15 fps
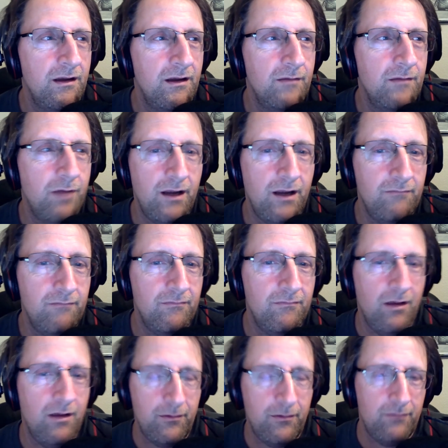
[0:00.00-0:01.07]
by
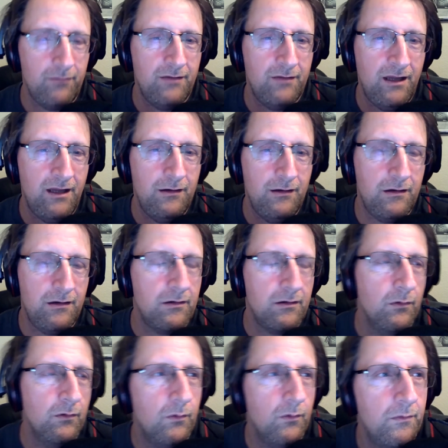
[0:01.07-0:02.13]
other kids at
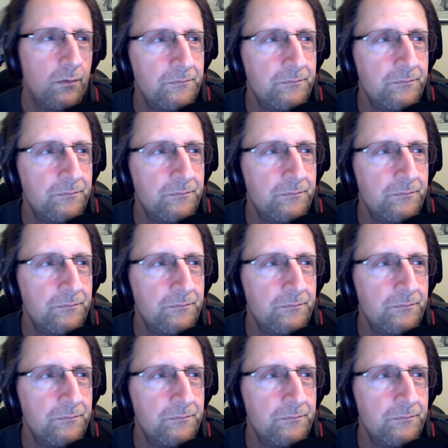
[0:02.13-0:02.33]
school.